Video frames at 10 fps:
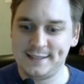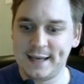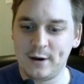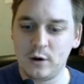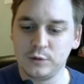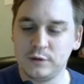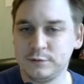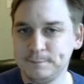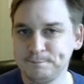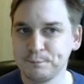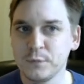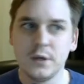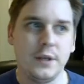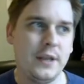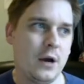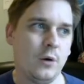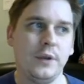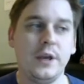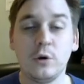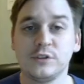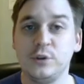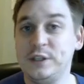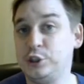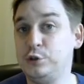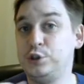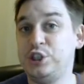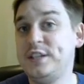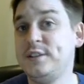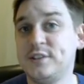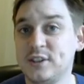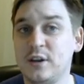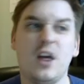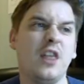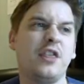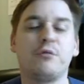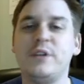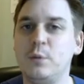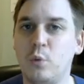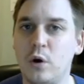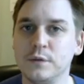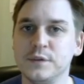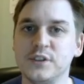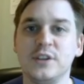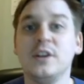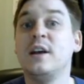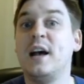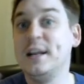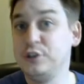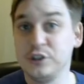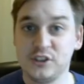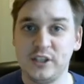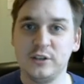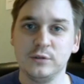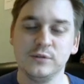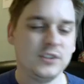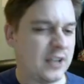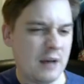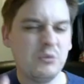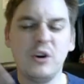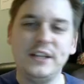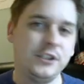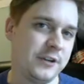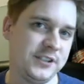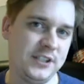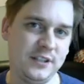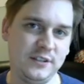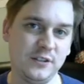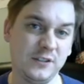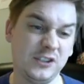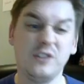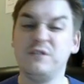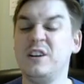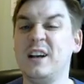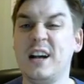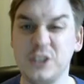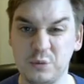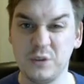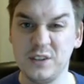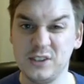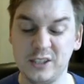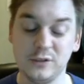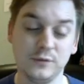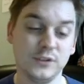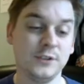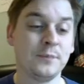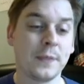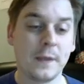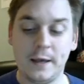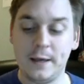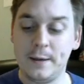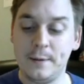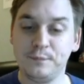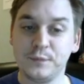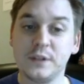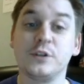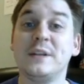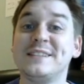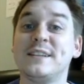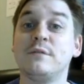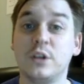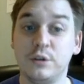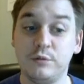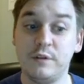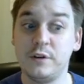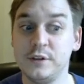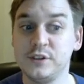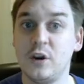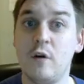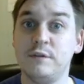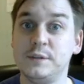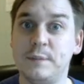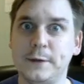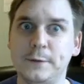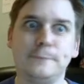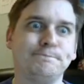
get hold of. Now, they also issue sheets, 3-in-1s, and just singles. I'm not interested in the other stuff. I just want the singles. So let's have a look at the reverse of this banknote.